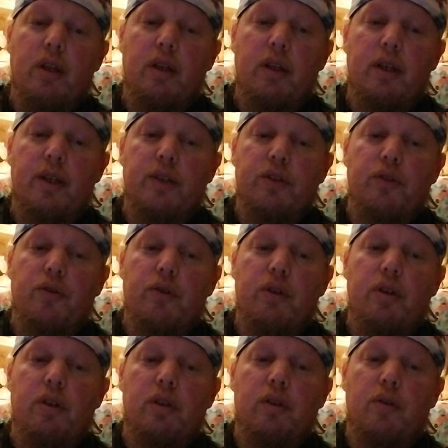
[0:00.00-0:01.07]
He has
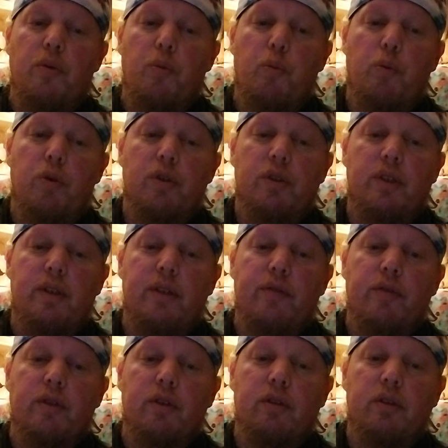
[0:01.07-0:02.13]
noted worsening
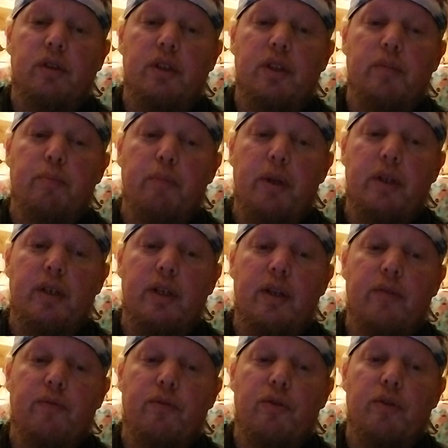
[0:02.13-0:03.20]
difficulty maintaining
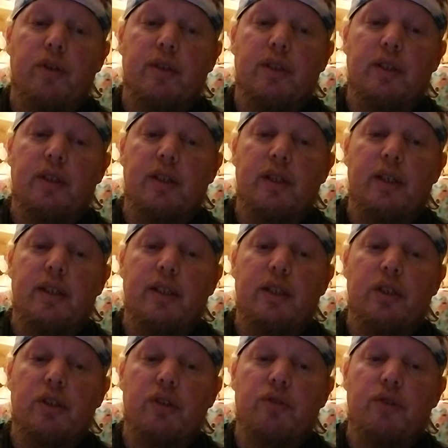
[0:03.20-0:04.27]
focus and easy
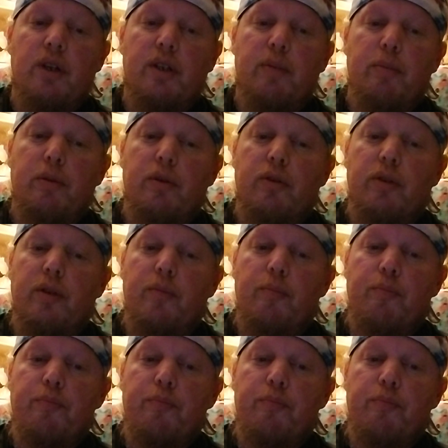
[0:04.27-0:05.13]
distractibility.